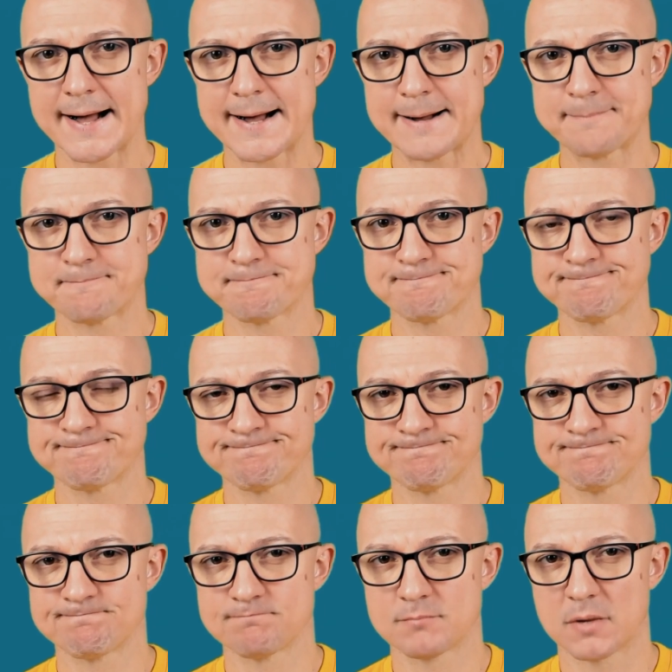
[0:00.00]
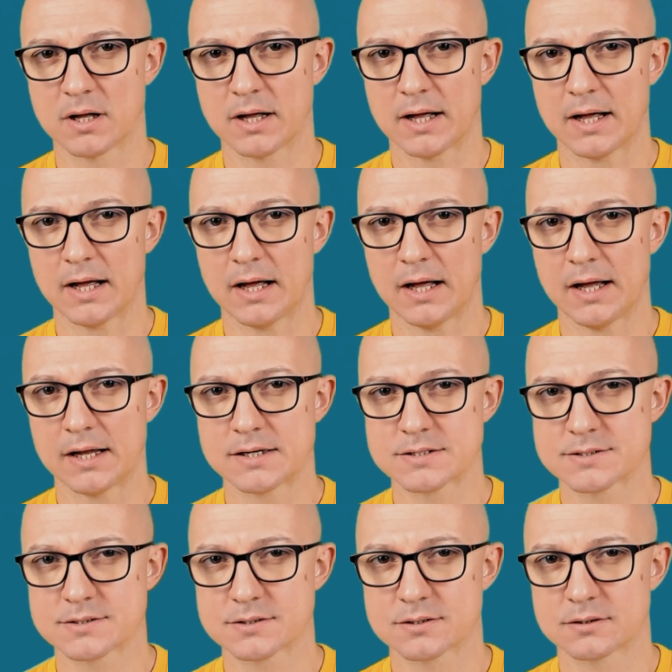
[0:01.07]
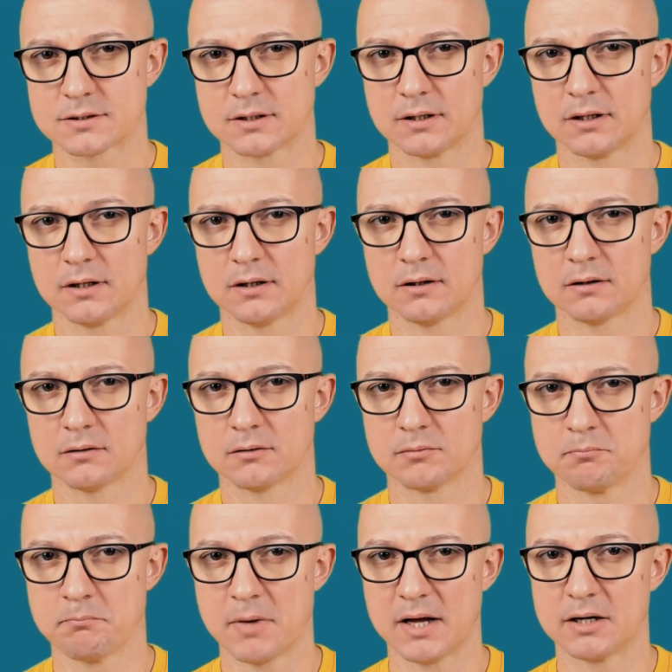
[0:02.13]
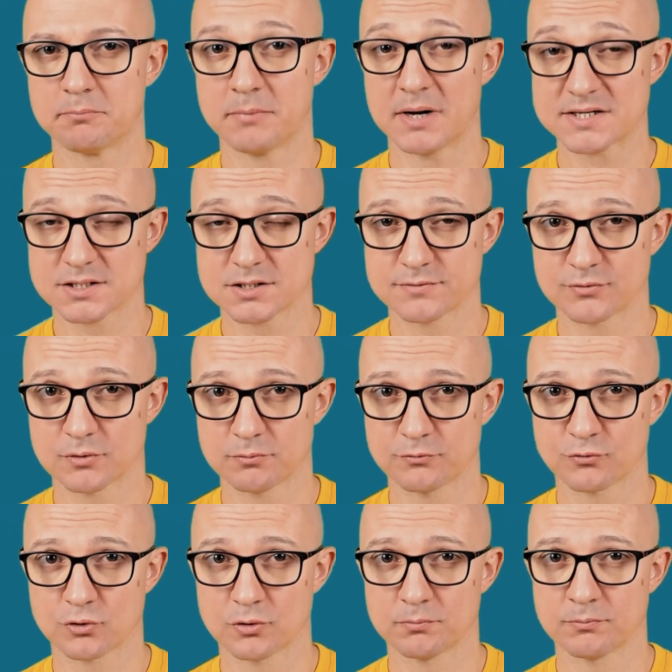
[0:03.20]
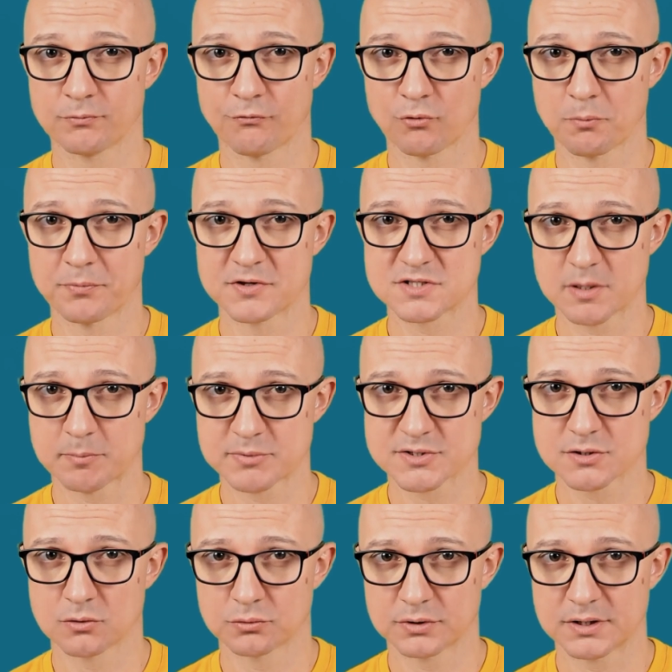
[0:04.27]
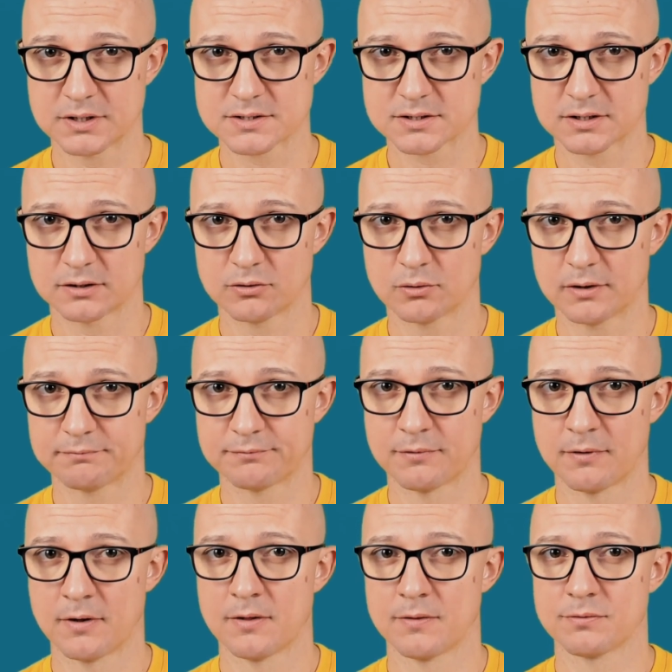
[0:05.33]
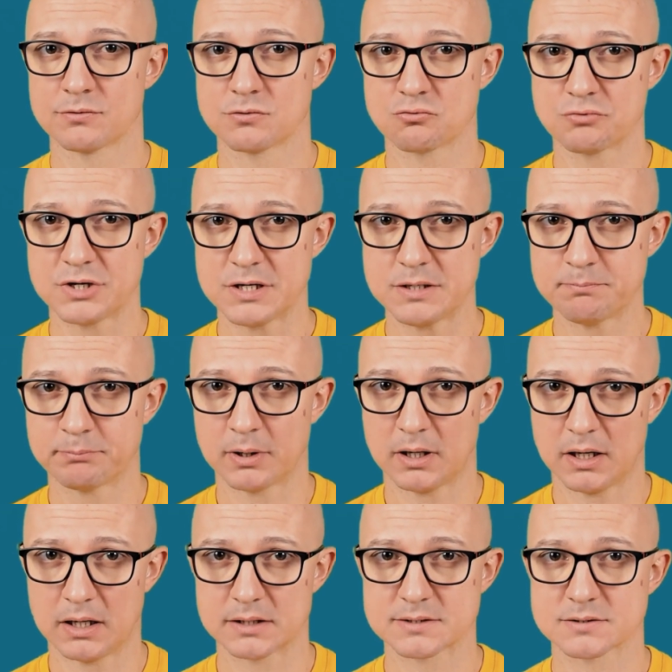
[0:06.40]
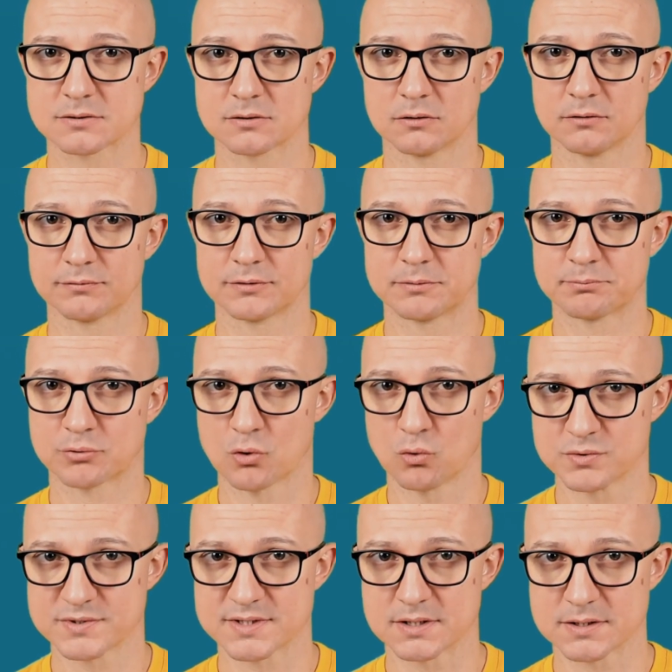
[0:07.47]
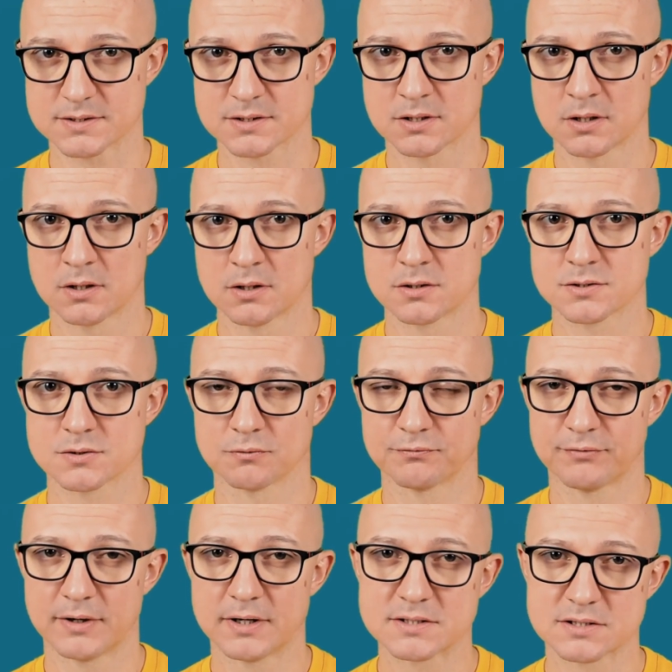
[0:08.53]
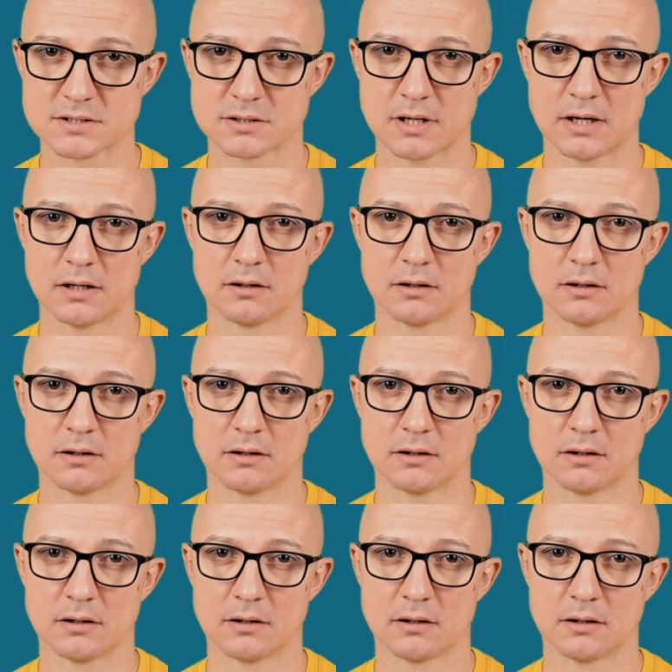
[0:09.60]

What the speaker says: And the main message from this episode is that you have 3 parts of the process. So first